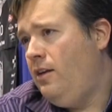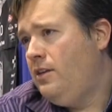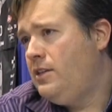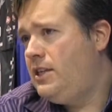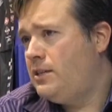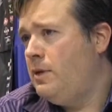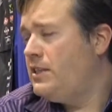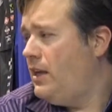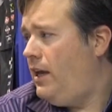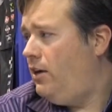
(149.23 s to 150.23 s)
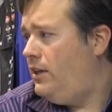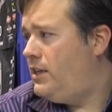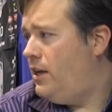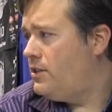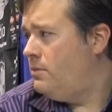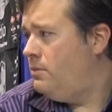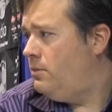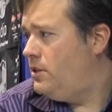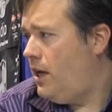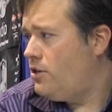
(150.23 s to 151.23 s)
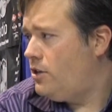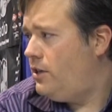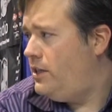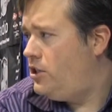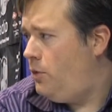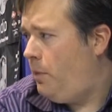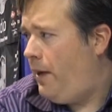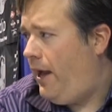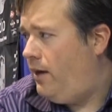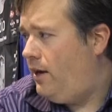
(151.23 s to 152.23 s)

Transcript: 6 months later he tells her he's Superman.